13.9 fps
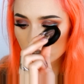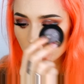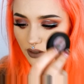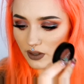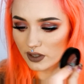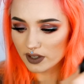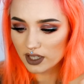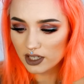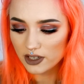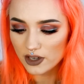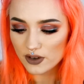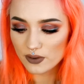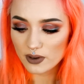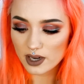you already
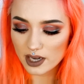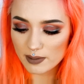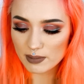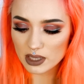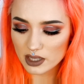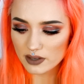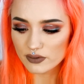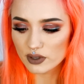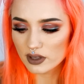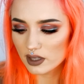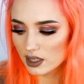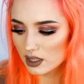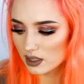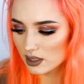know I'm in love with
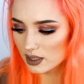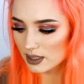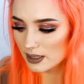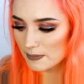it.